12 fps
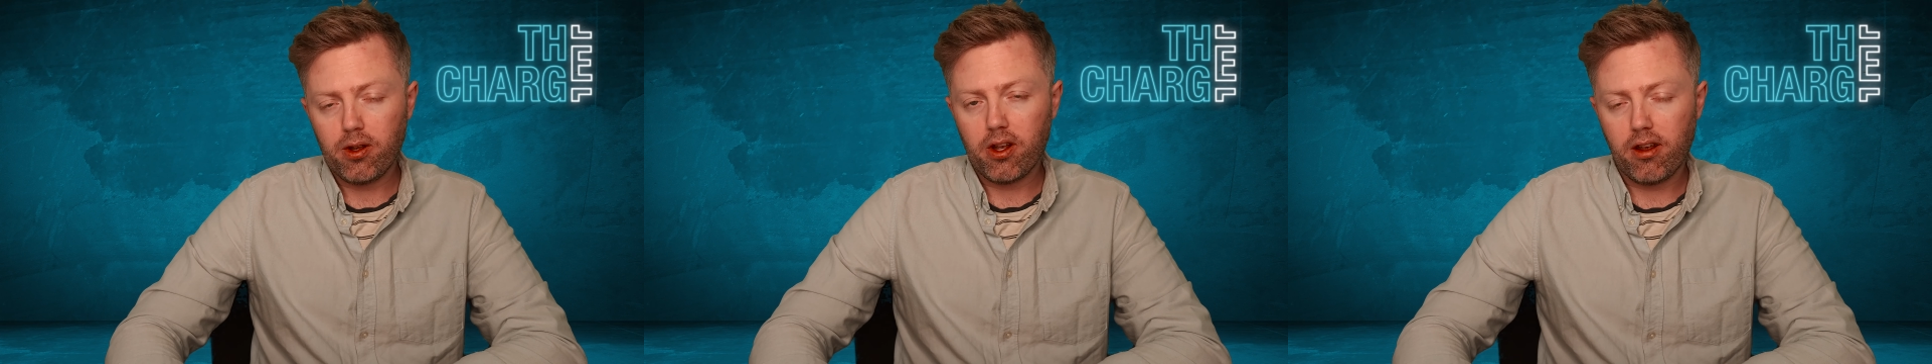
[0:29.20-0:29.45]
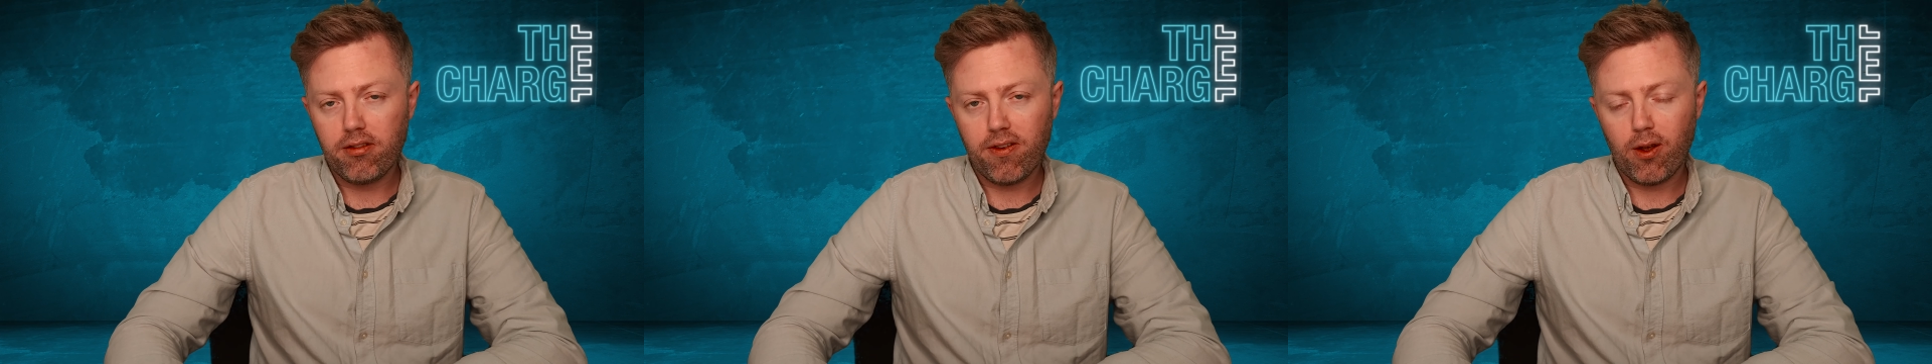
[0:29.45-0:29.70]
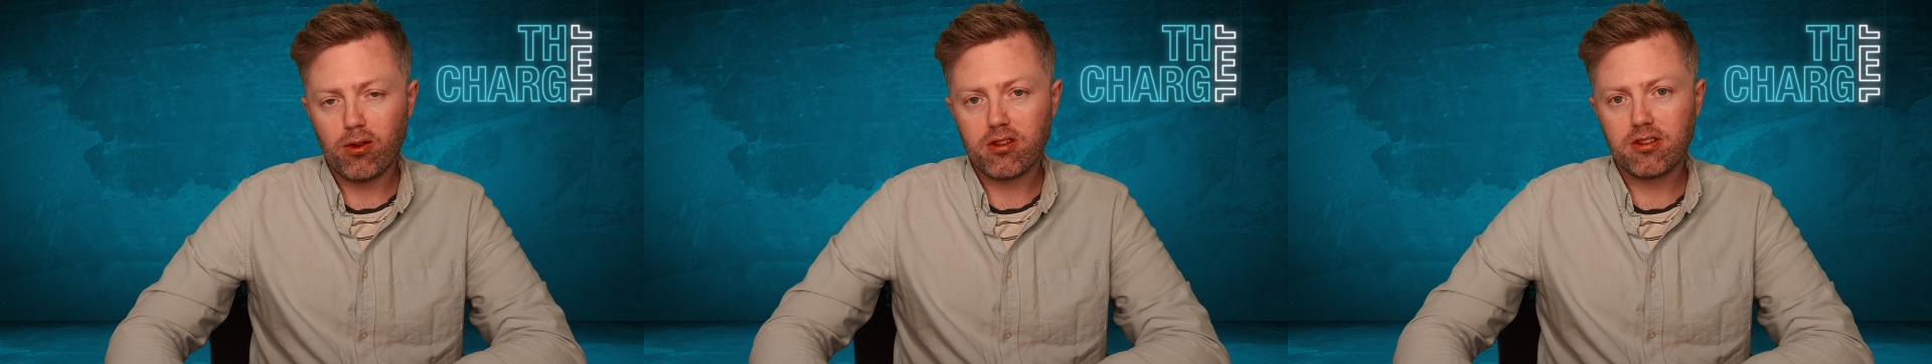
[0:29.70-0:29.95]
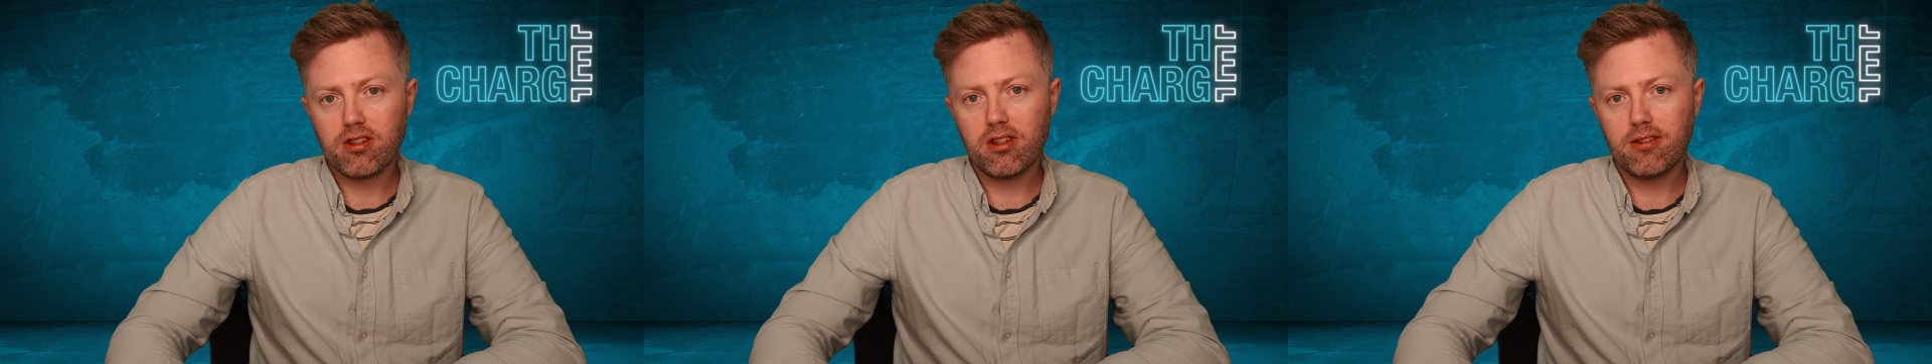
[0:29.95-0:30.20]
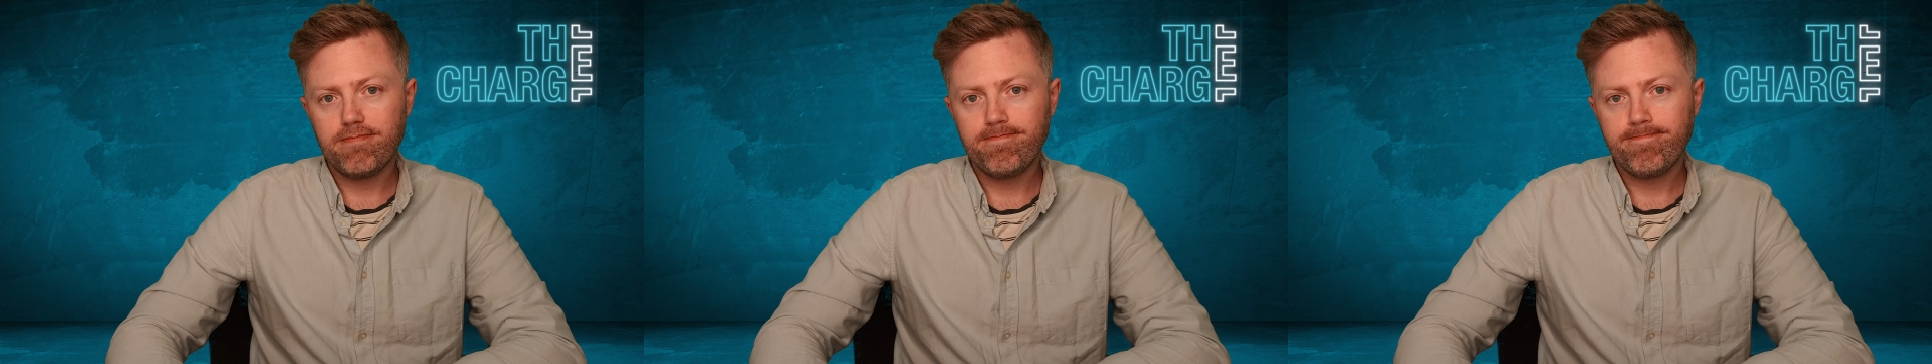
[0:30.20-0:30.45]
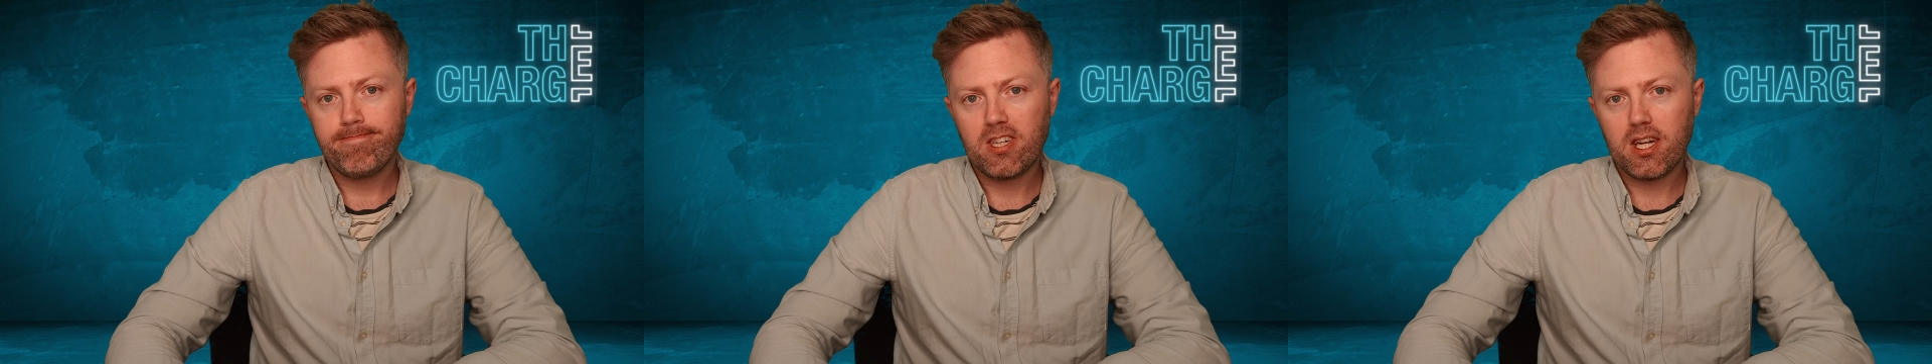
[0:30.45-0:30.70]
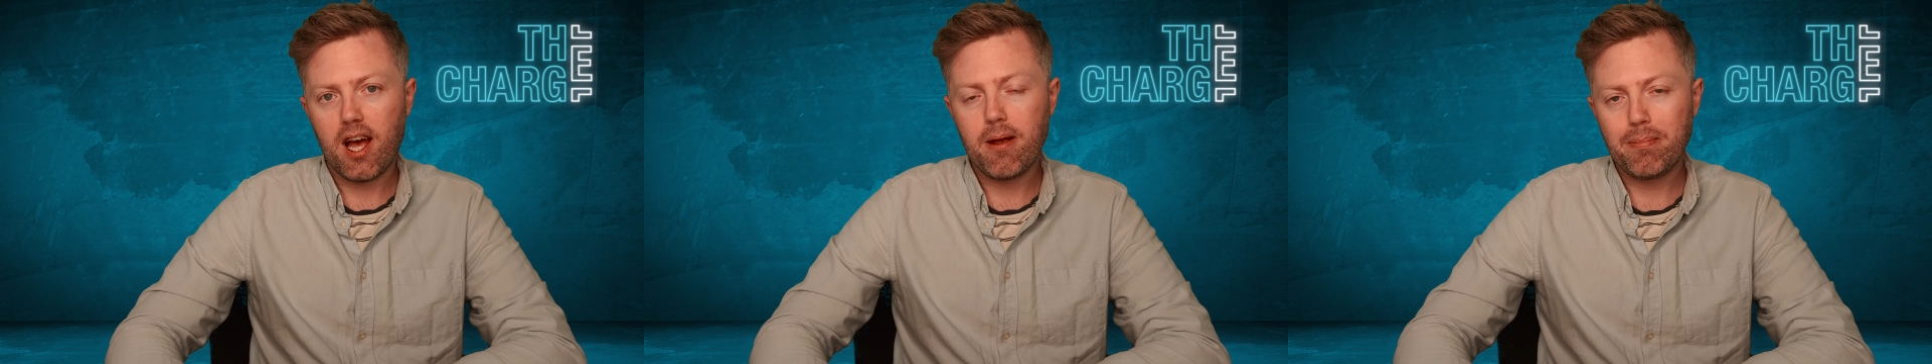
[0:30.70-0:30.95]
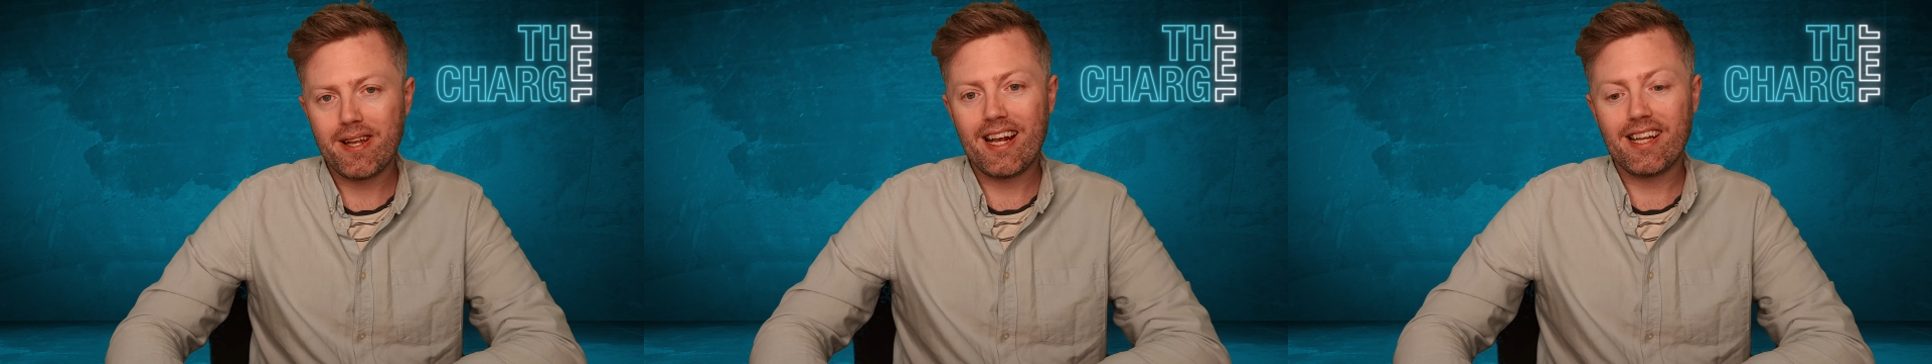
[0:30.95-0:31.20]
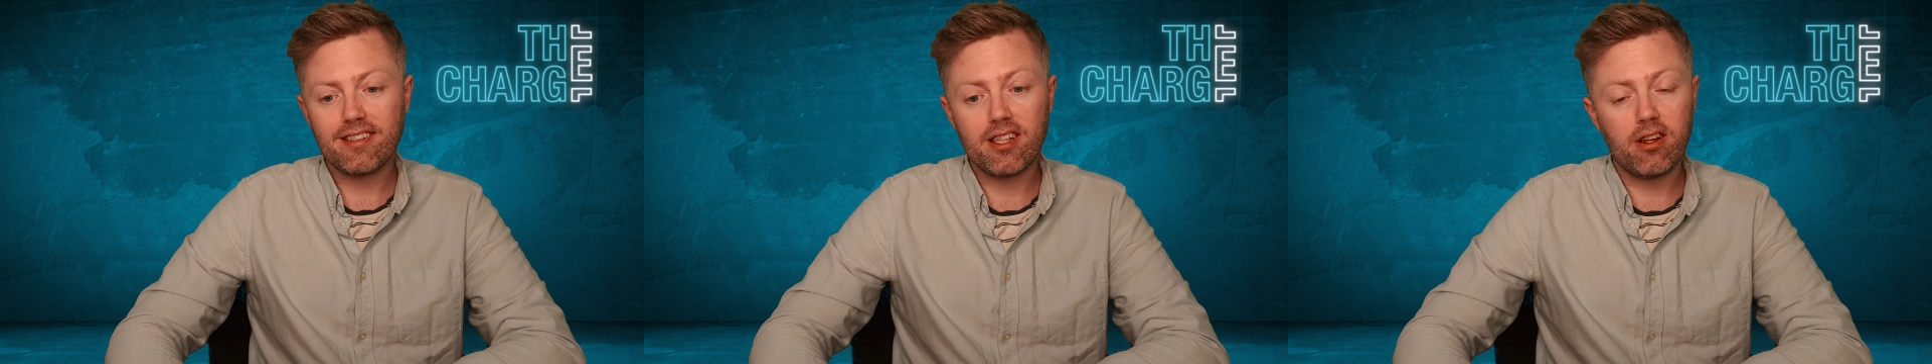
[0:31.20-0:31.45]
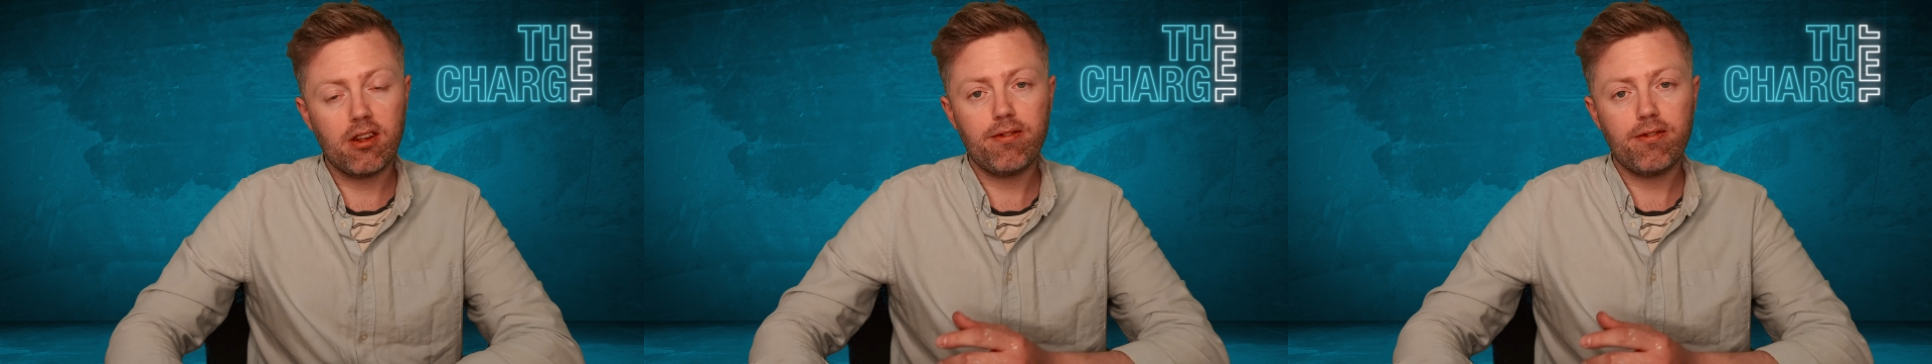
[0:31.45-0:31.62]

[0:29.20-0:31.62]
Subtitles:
you going, folks? I'm Ben Alexander.